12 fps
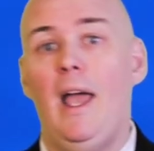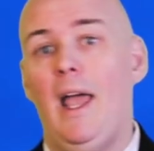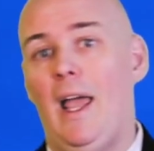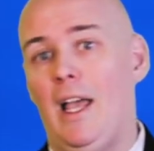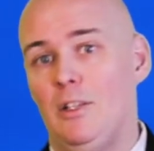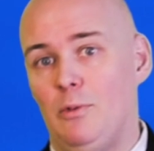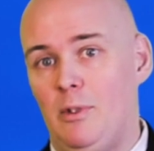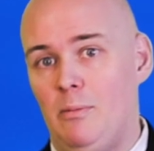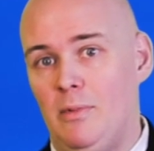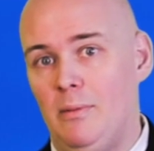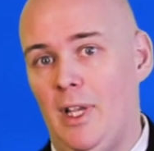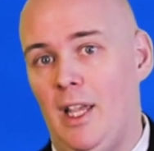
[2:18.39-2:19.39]
as we
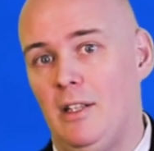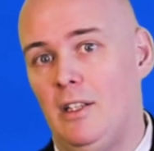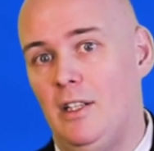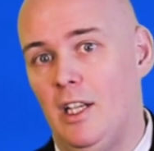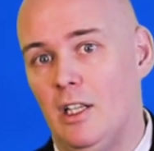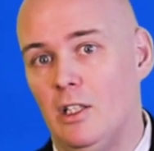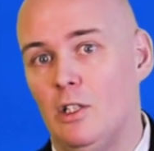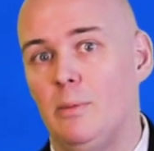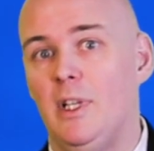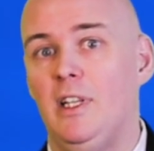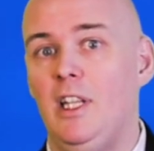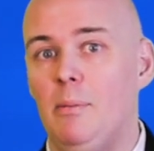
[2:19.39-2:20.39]
began to dig a little
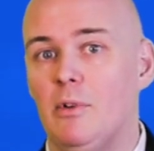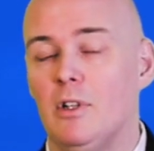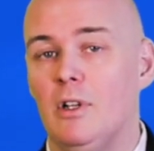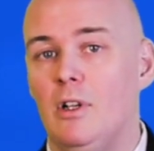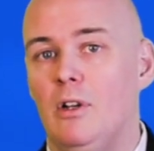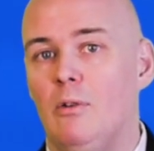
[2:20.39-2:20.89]
bit deeper,